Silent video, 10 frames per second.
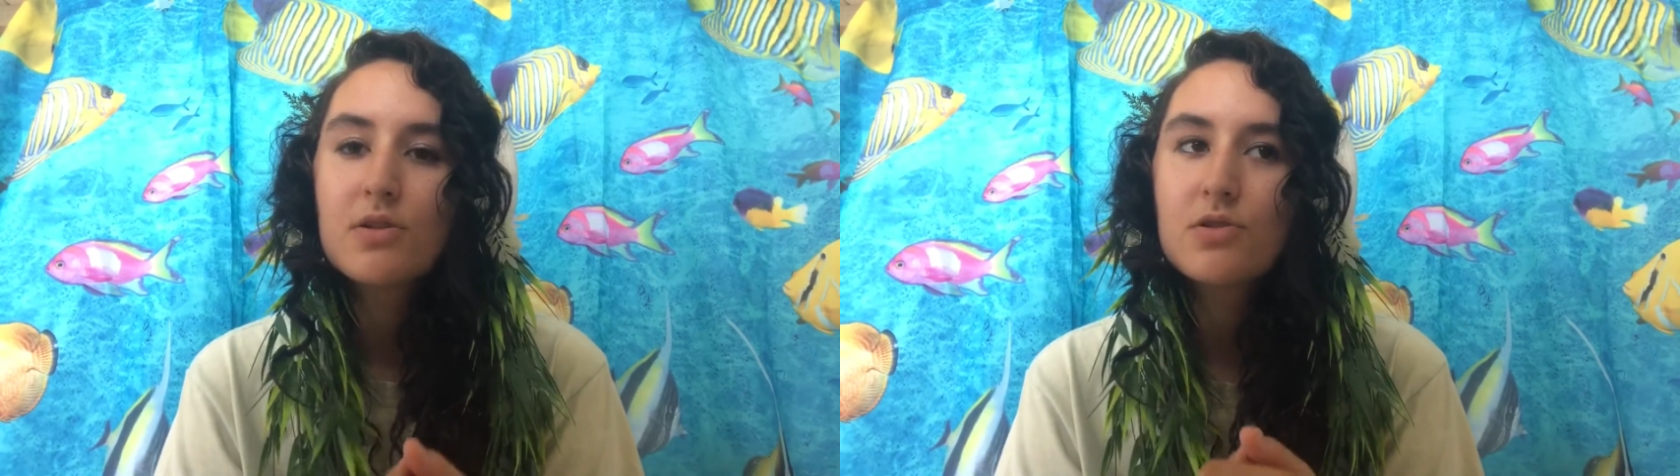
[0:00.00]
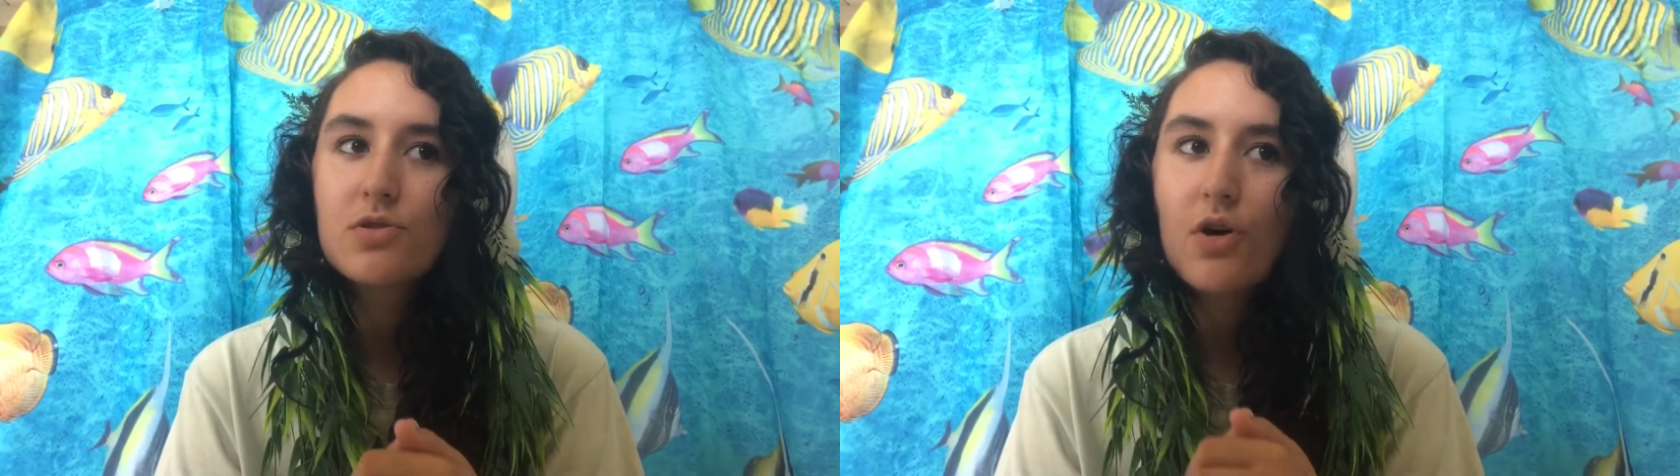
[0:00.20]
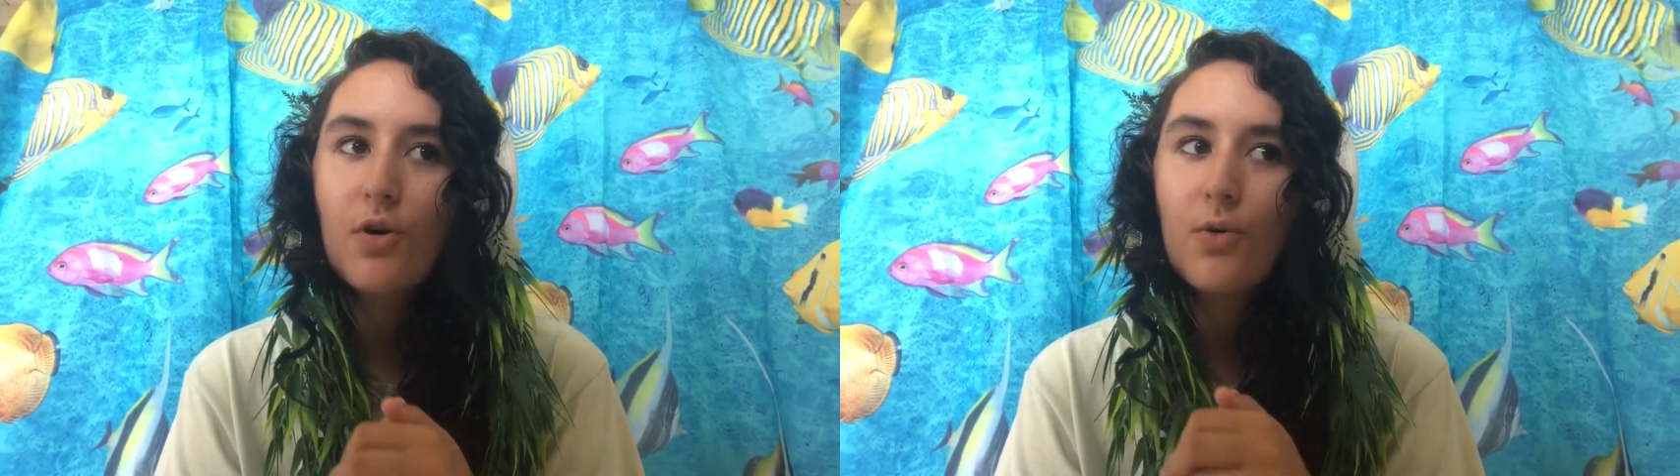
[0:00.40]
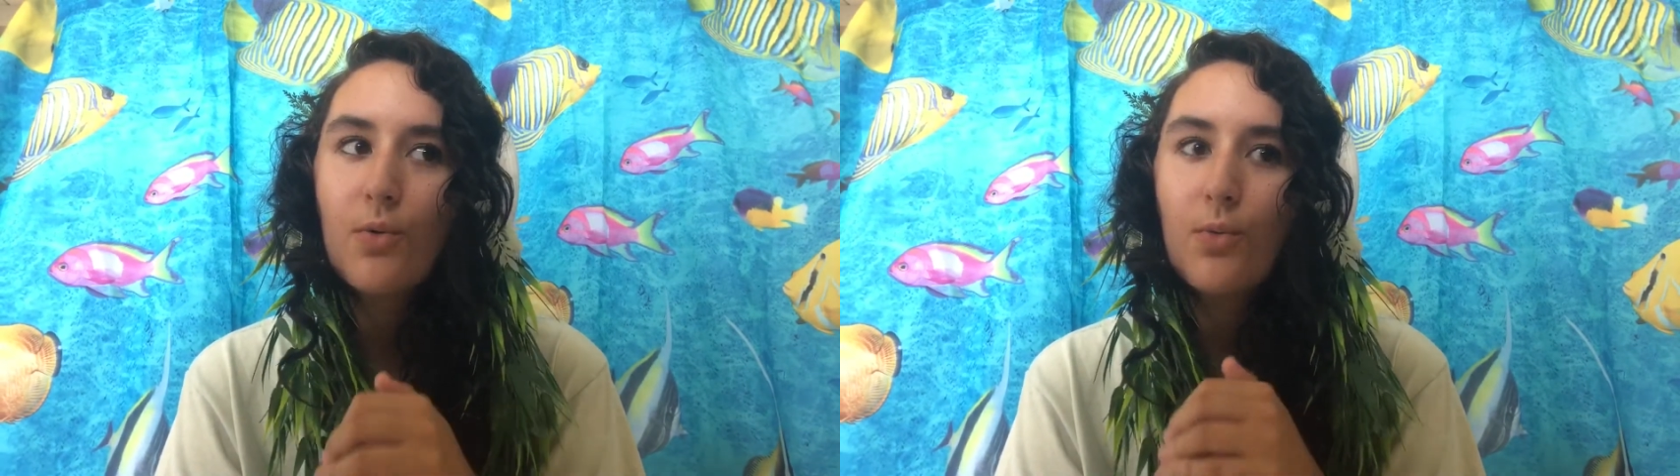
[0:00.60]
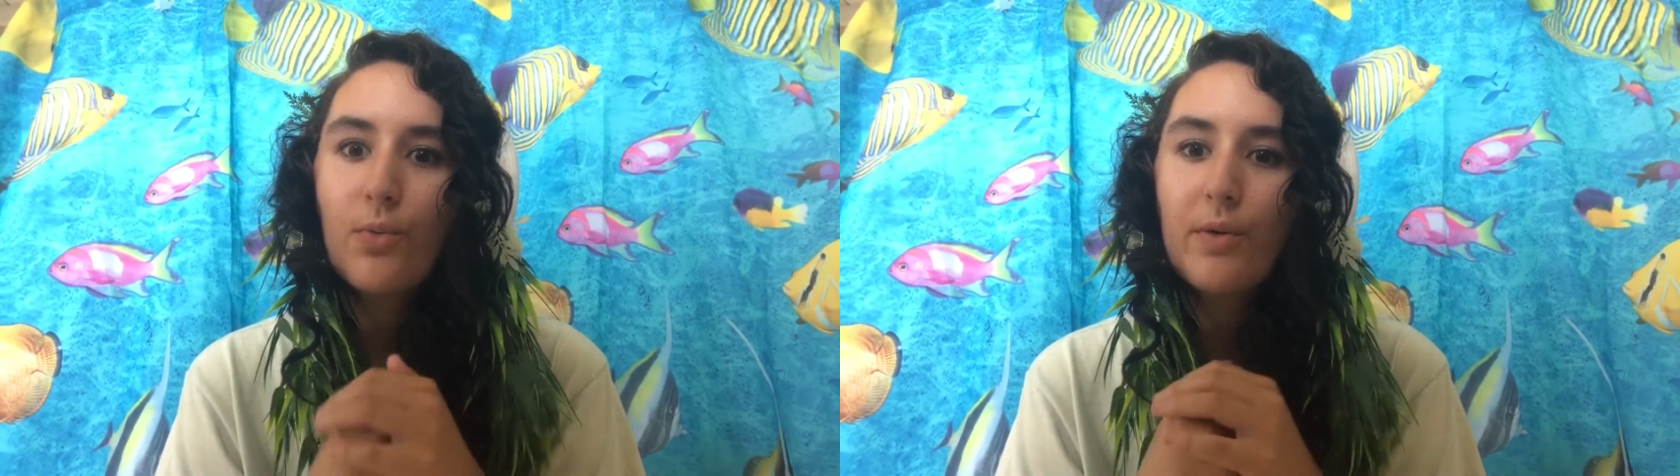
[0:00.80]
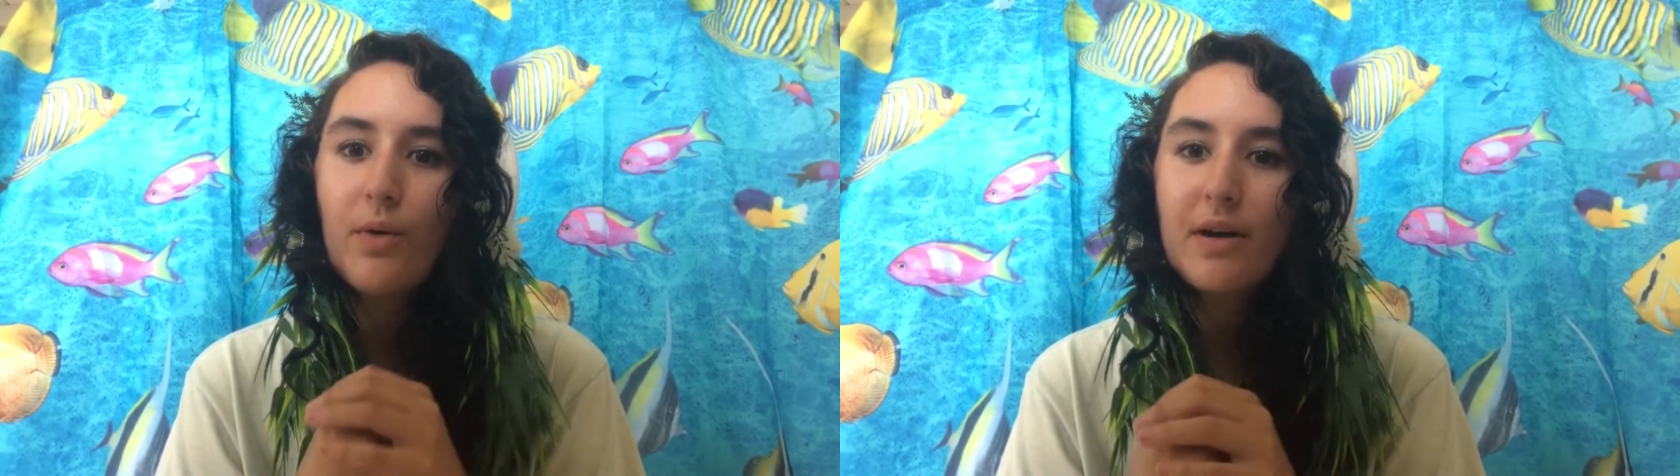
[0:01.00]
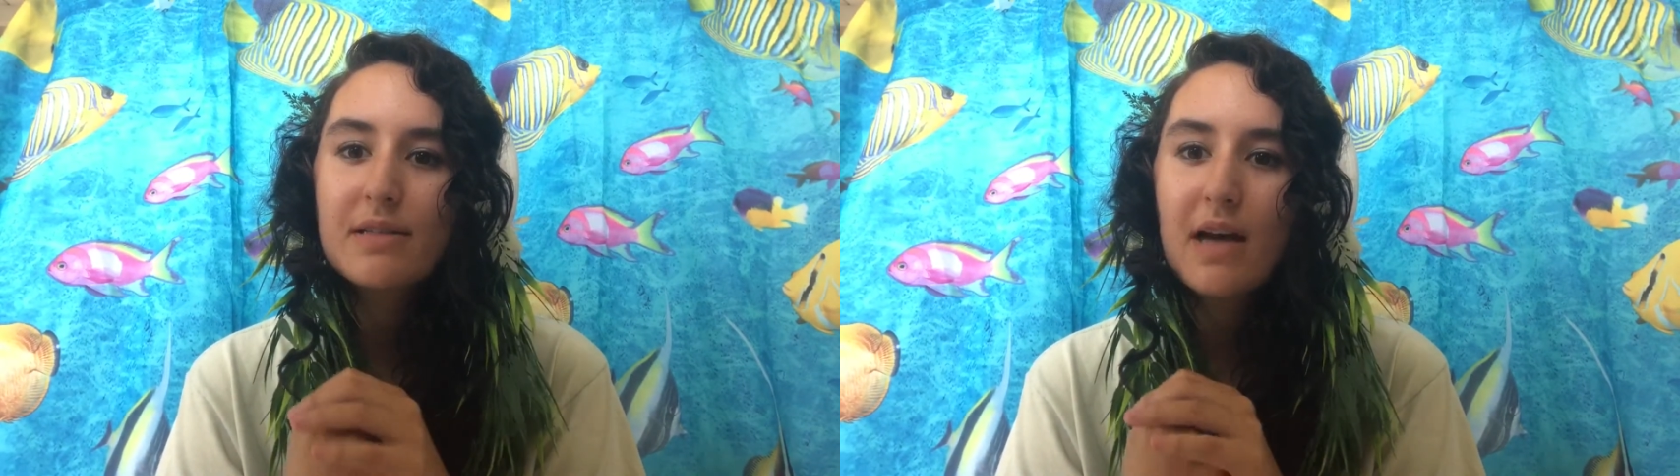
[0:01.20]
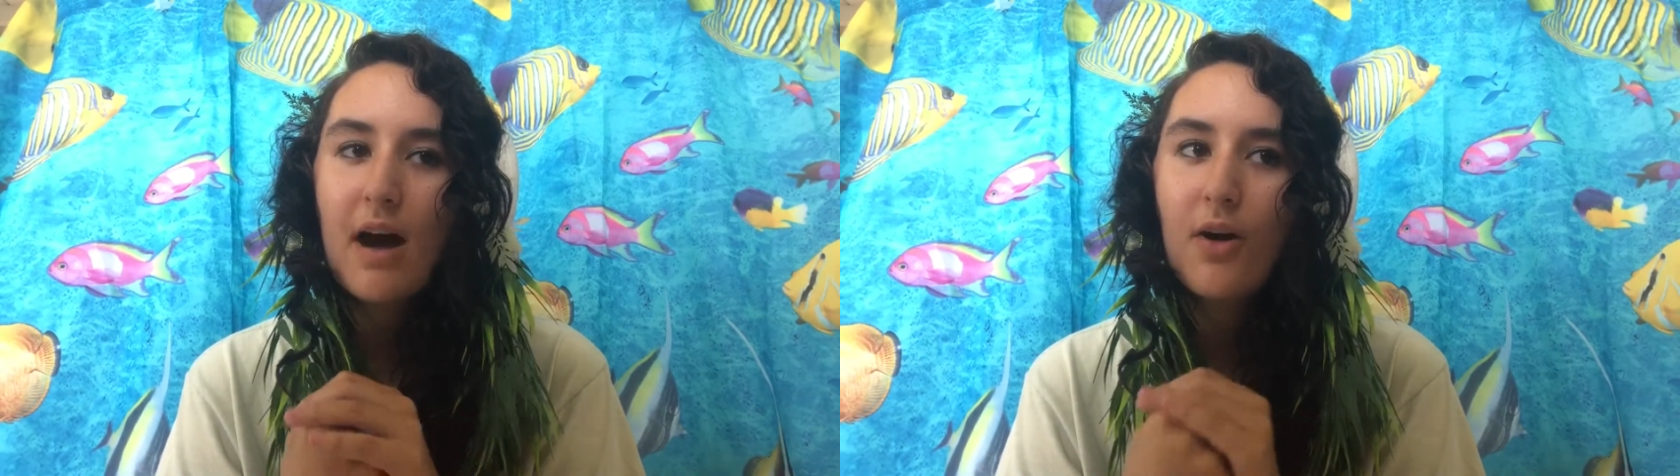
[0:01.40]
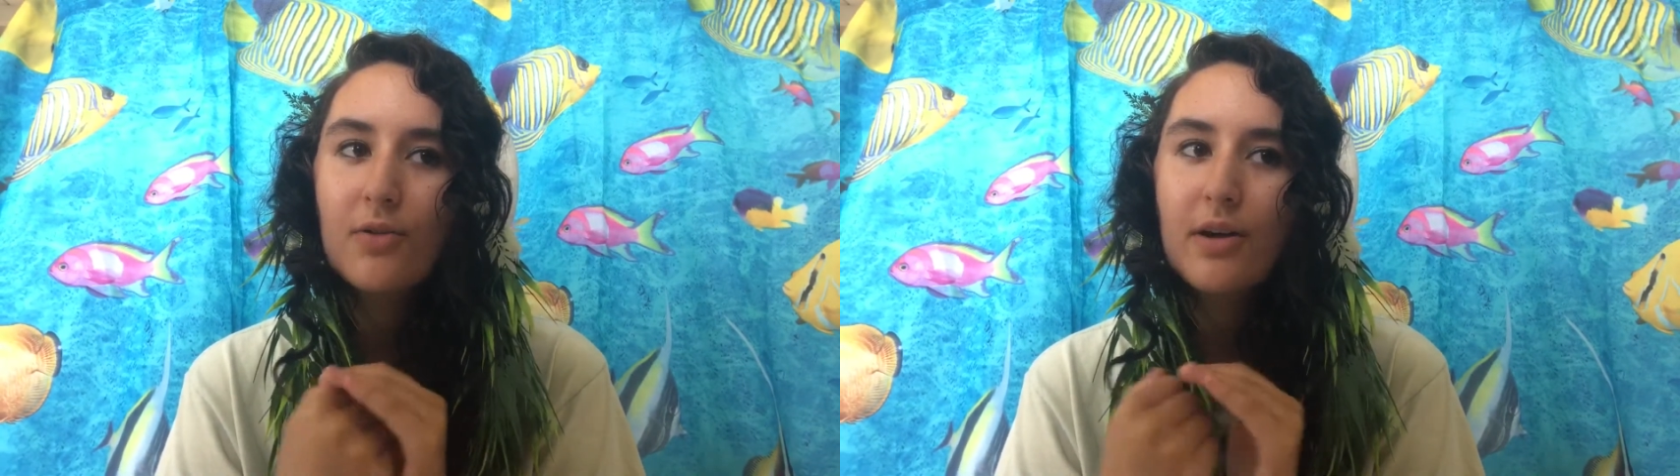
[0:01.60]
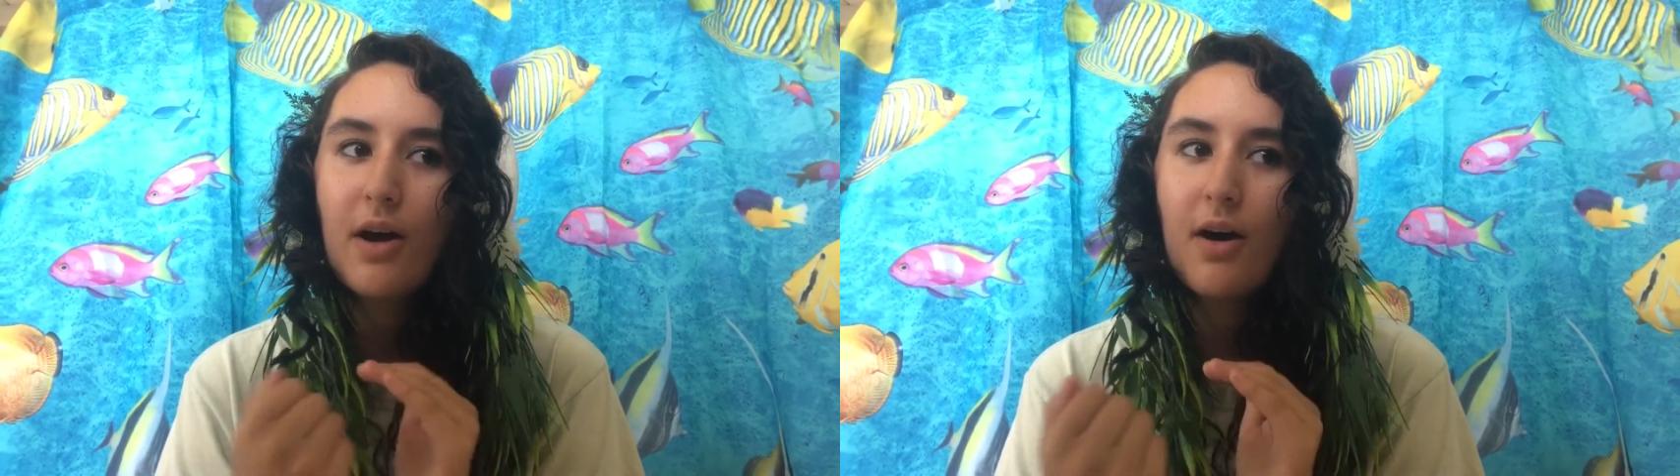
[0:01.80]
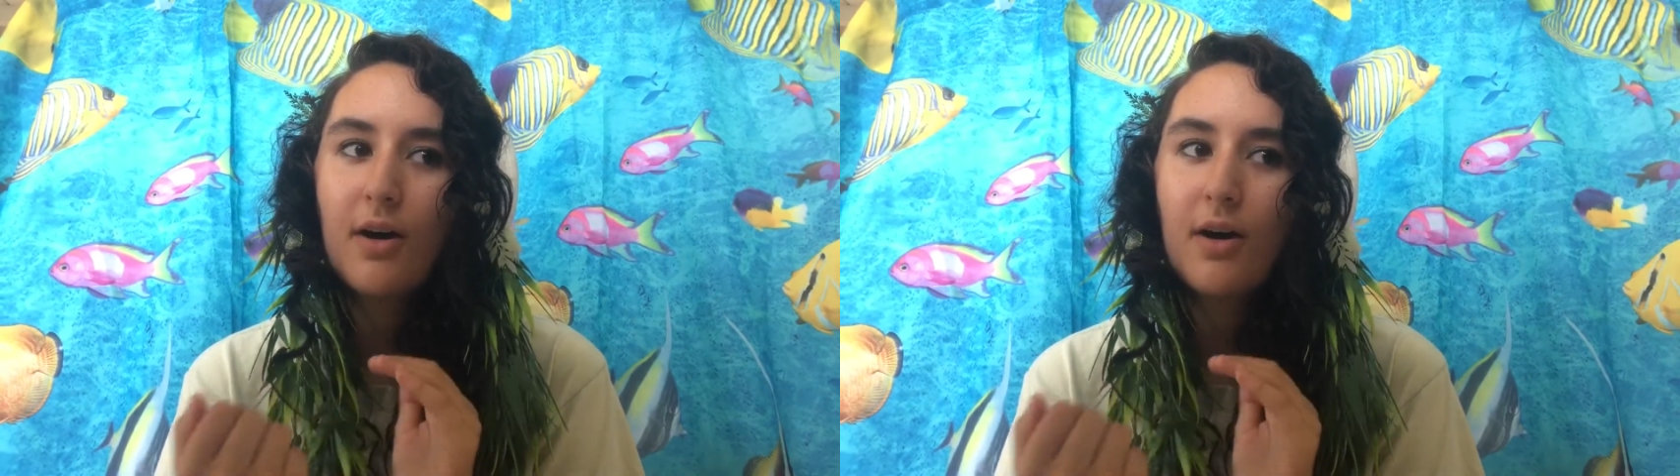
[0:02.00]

So we walked down,